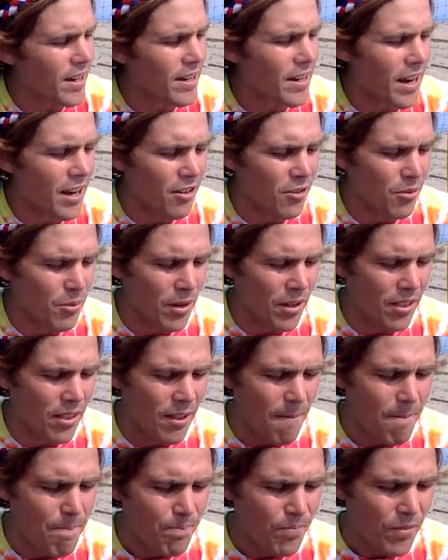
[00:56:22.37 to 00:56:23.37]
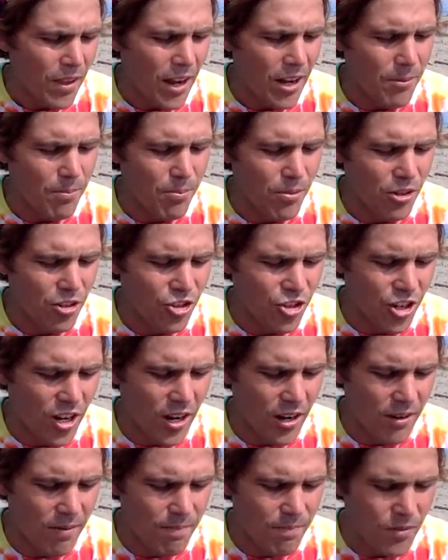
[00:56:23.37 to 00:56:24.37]
because it's so
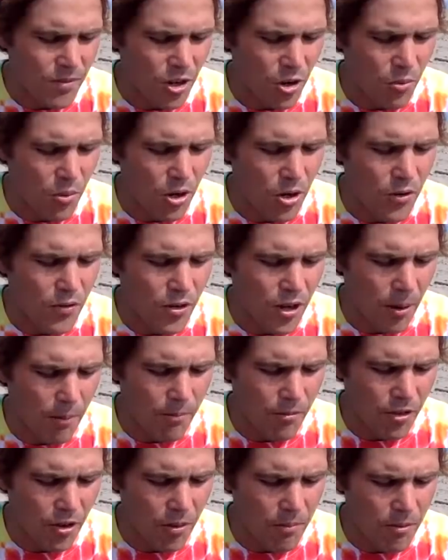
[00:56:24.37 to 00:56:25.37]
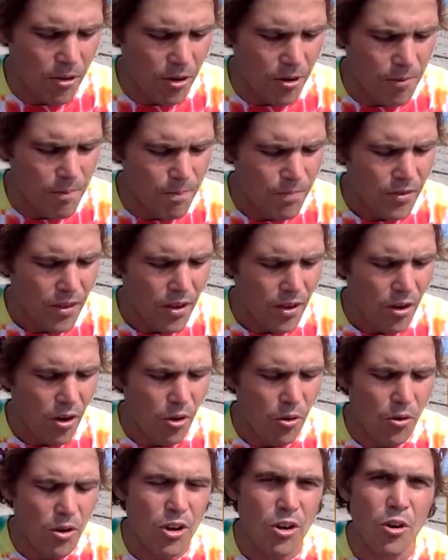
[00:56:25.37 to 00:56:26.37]
important to always connect with and
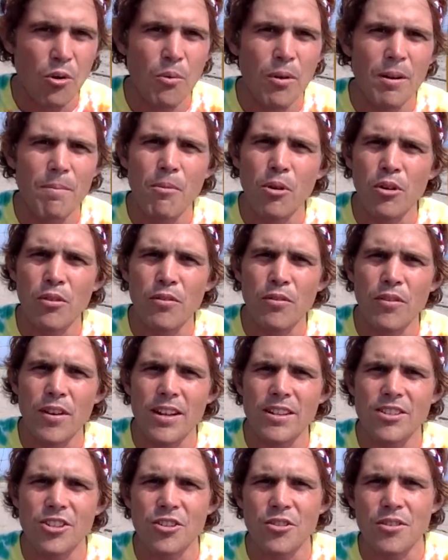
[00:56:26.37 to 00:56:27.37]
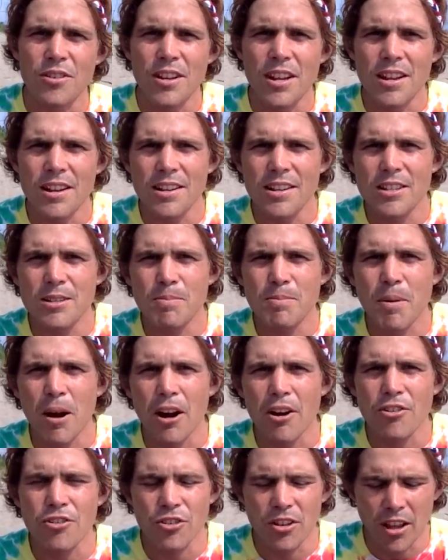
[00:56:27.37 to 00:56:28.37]
appreciate, where you've come from, or
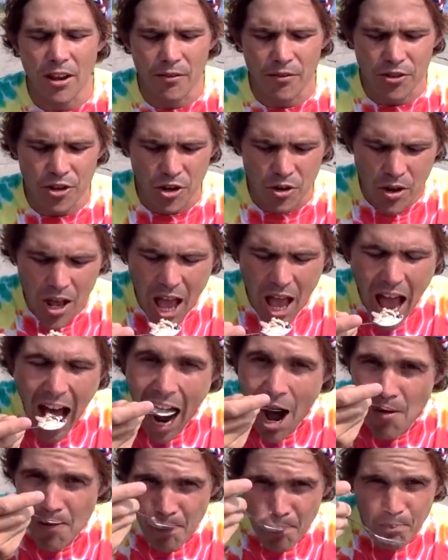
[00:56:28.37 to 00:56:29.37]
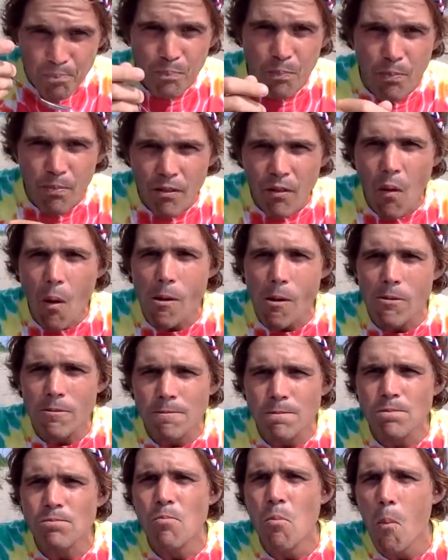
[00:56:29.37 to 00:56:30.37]
what motivates you and inspired your life too.